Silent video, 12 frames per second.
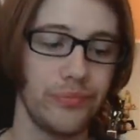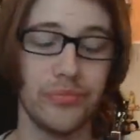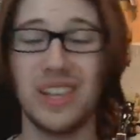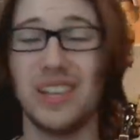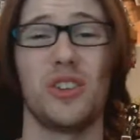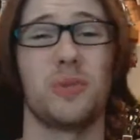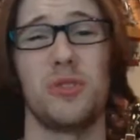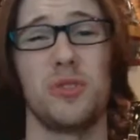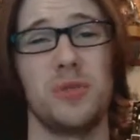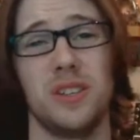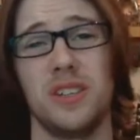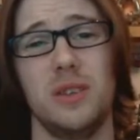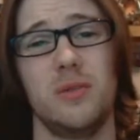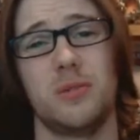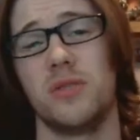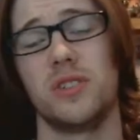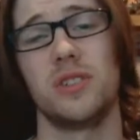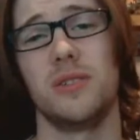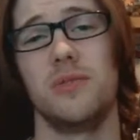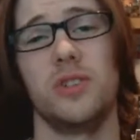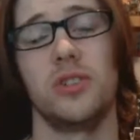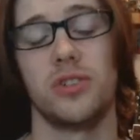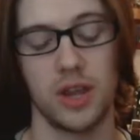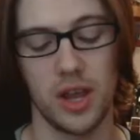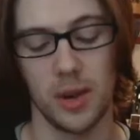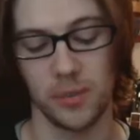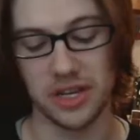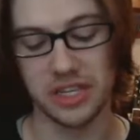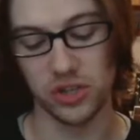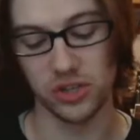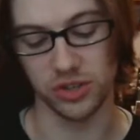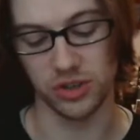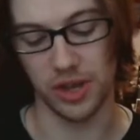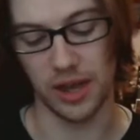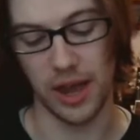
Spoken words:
It's not supposed to be a seam, it's supposed to sit flush, but it doesn't,